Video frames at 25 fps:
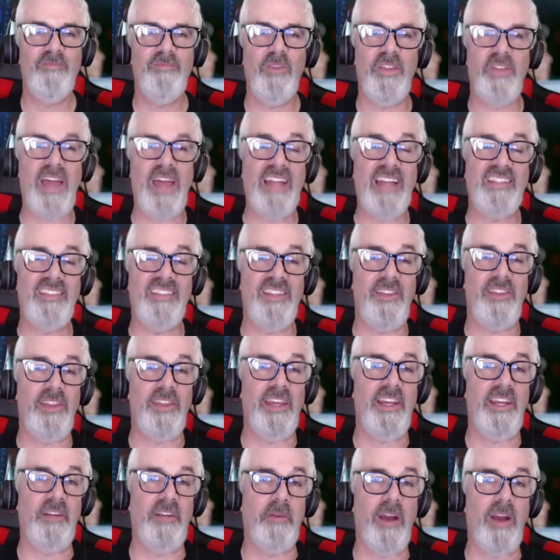that's the
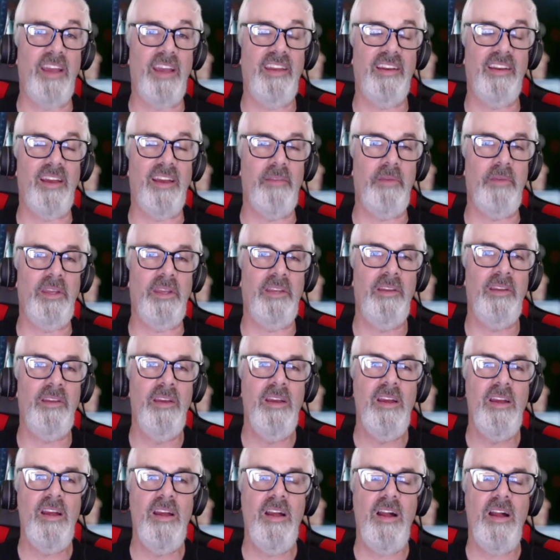thing, right? I mean,
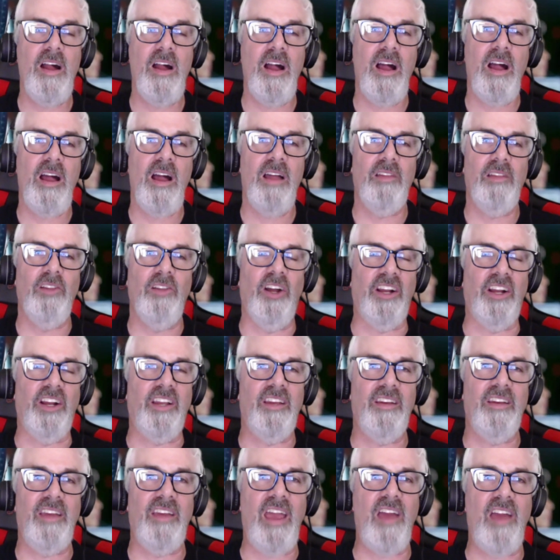look,
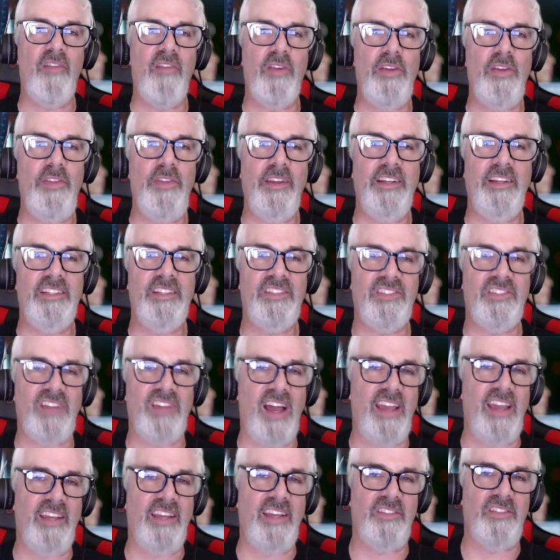everything is
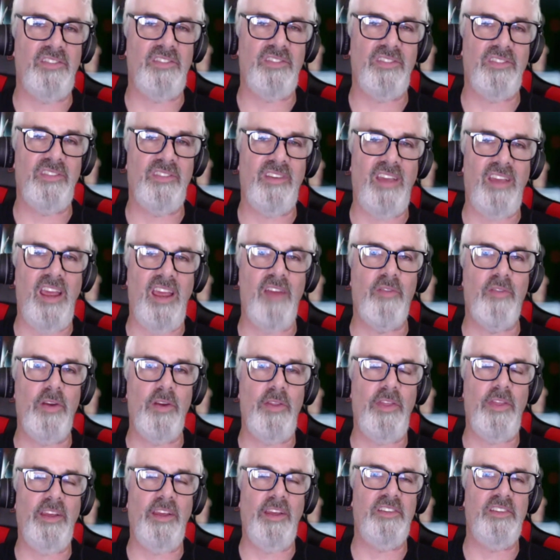science,
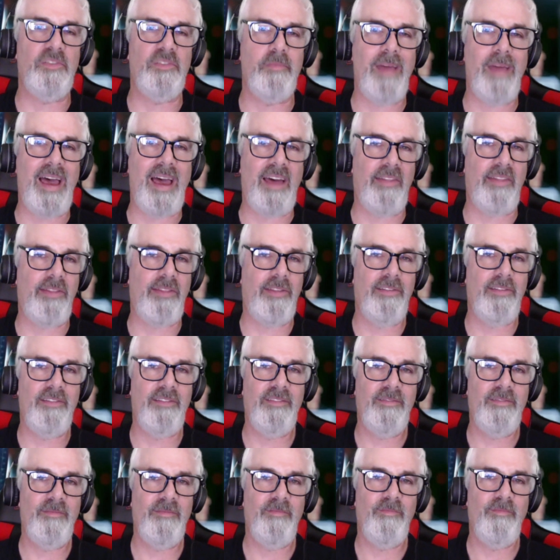everything is math.
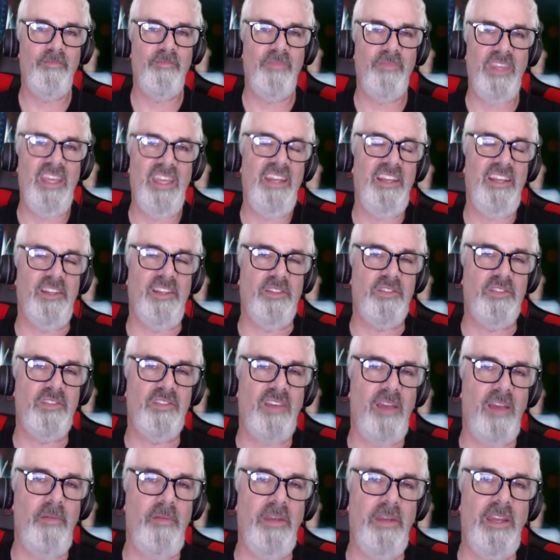It is.
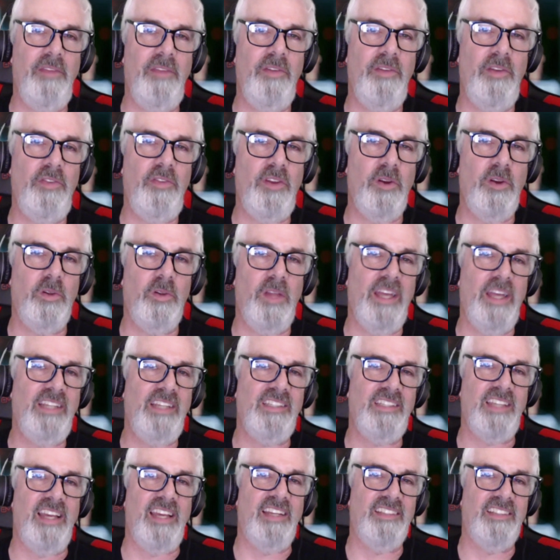I mean, even if you don't like
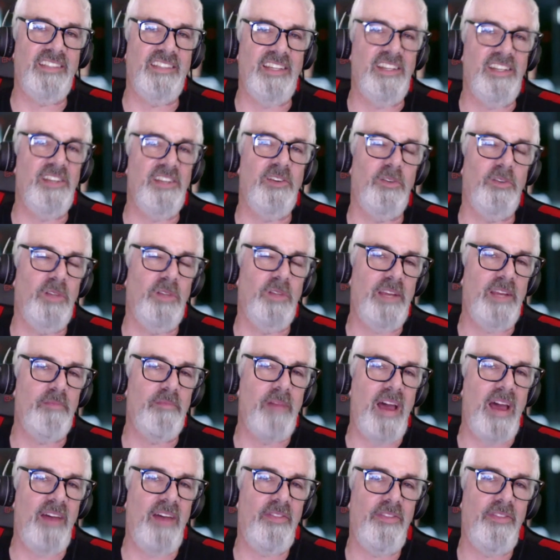science and you don't like
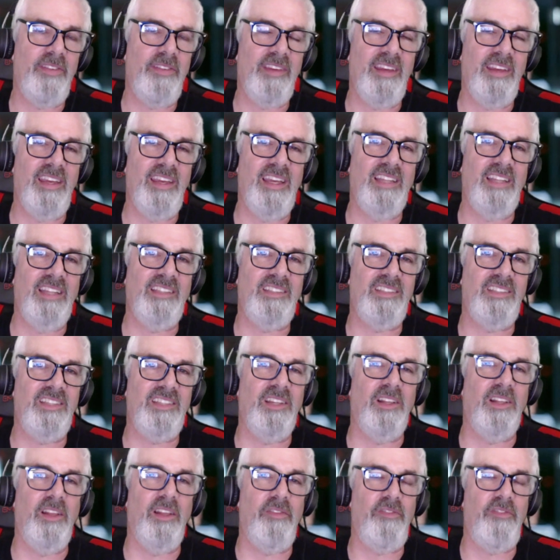math, it's
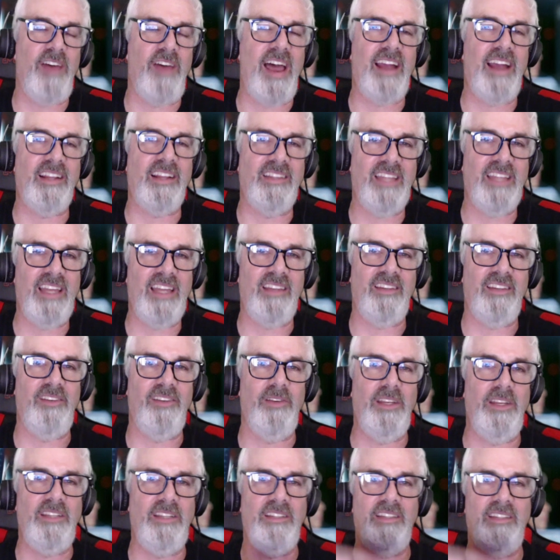still a fact that you
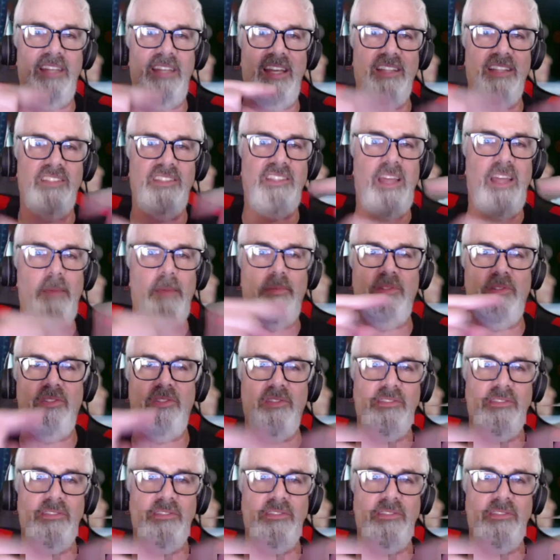need to take steps